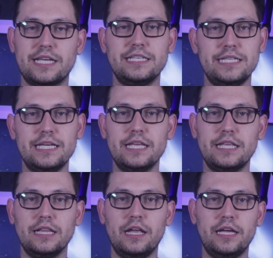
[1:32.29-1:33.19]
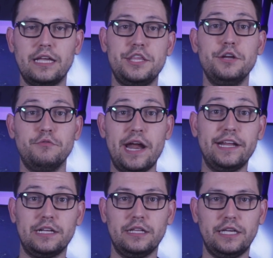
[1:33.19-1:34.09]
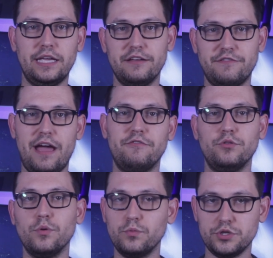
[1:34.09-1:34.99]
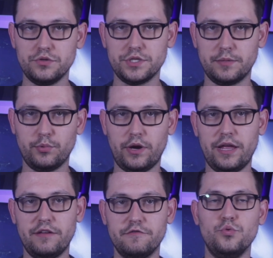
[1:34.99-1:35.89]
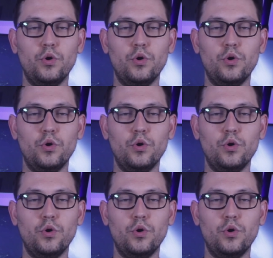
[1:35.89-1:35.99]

idea that, like, theoretically, if everyone was using Brave, you